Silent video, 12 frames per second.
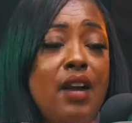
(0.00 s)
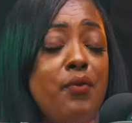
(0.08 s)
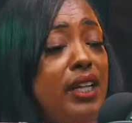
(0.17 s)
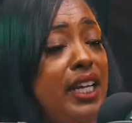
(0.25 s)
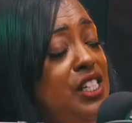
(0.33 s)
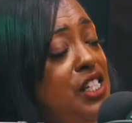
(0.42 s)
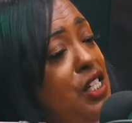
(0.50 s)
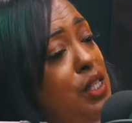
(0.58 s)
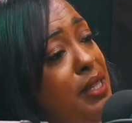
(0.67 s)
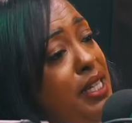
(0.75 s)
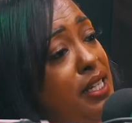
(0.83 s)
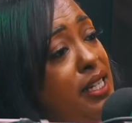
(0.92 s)
That
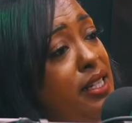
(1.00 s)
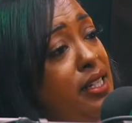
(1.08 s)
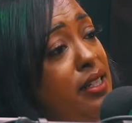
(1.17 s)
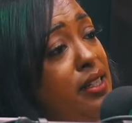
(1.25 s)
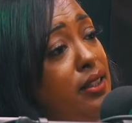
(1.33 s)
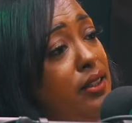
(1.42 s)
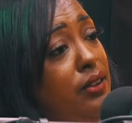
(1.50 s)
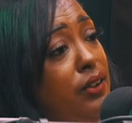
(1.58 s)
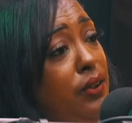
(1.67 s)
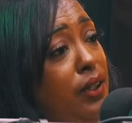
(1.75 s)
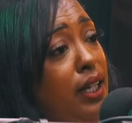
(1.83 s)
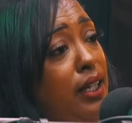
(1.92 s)
relationship ended.
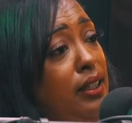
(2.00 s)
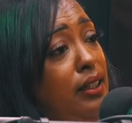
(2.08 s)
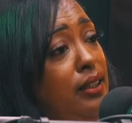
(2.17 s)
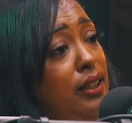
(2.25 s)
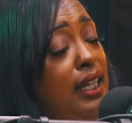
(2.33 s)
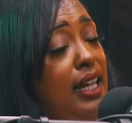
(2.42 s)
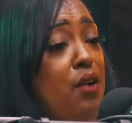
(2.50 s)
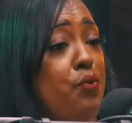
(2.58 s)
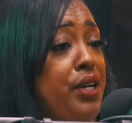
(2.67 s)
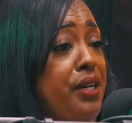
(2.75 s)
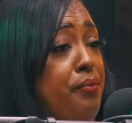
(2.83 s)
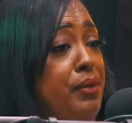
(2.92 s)
Okay. He got
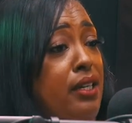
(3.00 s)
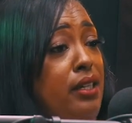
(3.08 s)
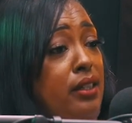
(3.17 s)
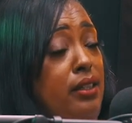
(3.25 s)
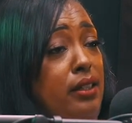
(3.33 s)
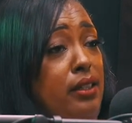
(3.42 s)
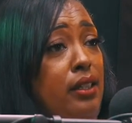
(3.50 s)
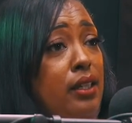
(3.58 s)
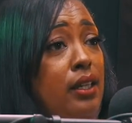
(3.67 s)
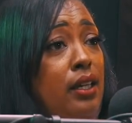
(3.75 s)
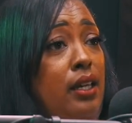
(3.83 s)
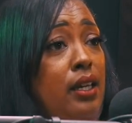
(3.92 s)
rid of me.
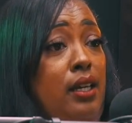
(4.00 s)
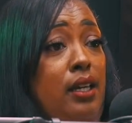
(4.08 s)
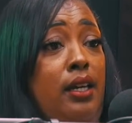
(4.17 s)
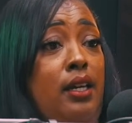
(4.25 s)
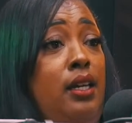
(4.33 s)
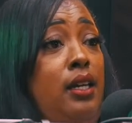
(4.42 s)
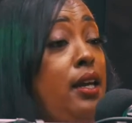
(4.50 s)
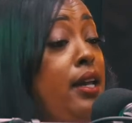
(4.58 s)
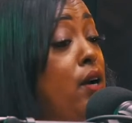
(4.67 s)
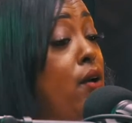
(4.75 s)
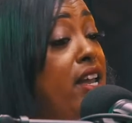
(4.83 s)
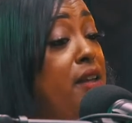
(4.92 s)

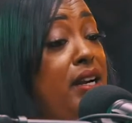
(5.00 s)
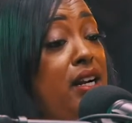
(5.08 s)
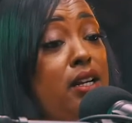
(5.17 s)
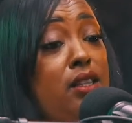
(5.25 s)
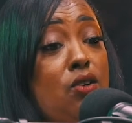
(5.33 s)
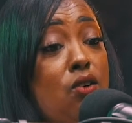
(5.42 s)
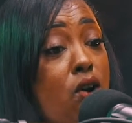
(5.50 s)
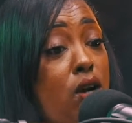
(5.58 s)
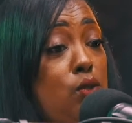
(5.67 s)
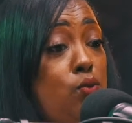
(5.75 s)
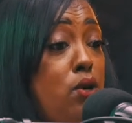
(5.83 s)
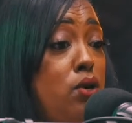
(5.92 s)
Here I am at another
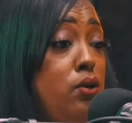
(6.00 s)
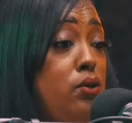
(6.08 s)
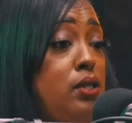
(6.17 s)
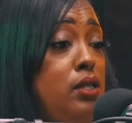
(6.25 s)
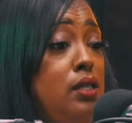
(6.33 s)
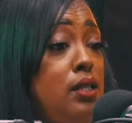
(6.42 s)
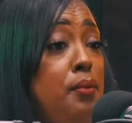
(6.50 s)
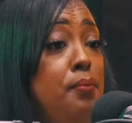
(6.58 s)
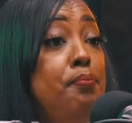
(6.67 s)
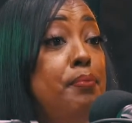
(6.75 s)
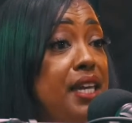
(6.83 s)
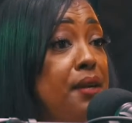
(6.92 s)
crossroads.
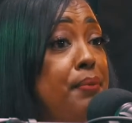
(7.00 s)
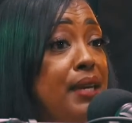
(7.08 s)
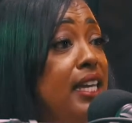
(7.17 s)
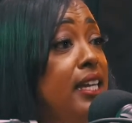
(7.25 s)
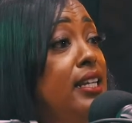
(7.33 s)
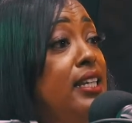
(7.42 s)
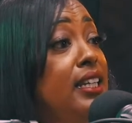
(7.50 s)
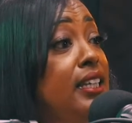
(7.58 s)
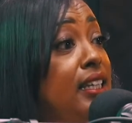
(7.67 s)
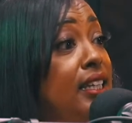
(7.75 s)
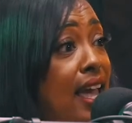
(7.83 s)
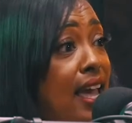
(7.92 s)
Me being
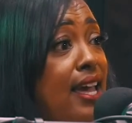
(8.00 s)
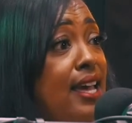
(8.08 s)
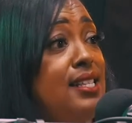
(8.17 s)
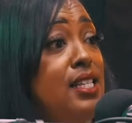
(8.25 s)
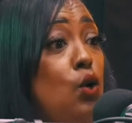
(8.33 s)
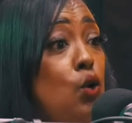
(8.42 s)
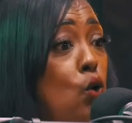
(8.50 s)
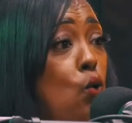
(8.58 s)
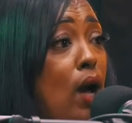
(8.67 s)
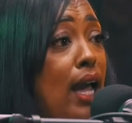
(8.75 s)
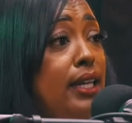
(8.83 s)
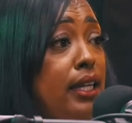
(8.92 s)
Yas and
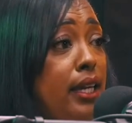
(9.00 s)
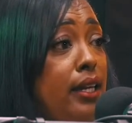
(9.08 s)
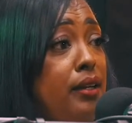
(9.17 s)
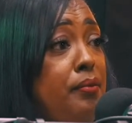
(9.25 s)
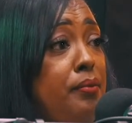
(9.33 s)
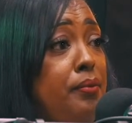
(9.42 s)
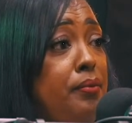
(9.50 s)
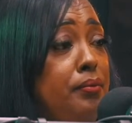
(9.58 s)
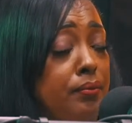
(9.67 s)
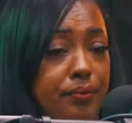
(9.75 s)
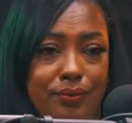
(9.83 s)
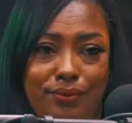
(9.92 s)
who I am.
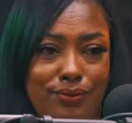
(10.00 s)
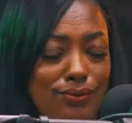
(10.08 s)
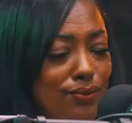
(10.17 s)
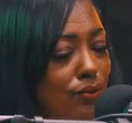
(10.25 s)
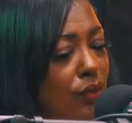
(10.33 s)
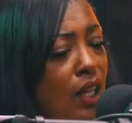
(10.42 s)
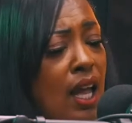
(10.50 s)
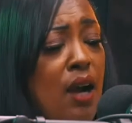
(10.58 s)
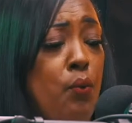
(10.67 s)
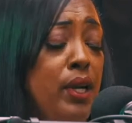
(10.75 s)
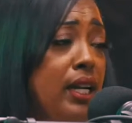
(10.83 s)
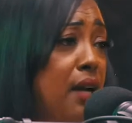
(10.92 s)

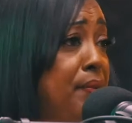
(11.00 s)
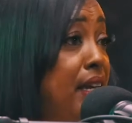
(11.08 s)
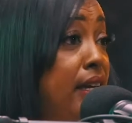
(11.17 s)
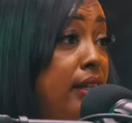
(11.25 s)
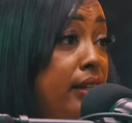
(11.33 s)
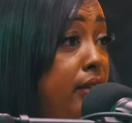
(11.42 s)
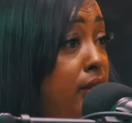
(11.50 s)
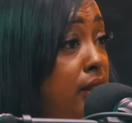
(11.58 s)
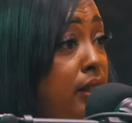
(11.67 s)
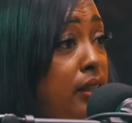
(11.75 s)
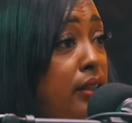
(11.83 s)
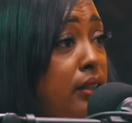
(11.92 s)
I went got me an
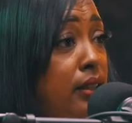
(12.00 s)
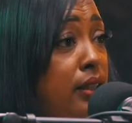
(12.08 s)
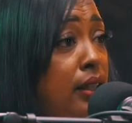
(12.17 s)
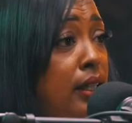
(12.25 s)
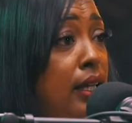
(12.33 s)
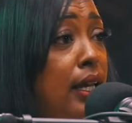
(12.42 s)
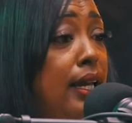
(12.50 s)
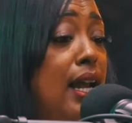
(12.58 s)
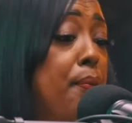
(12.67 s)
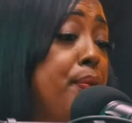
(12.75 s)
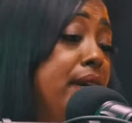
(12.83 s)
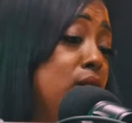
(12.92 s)
LLC and
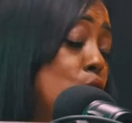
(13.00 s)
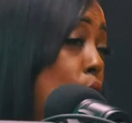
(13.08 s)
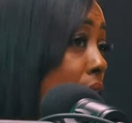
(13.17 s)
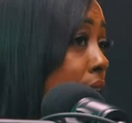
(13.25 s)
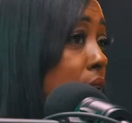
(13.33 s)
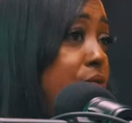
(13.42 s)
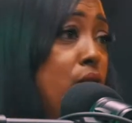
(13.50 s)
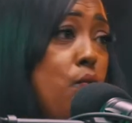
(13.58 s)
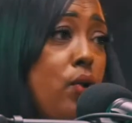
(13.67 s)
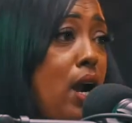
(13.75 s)
I picked right up from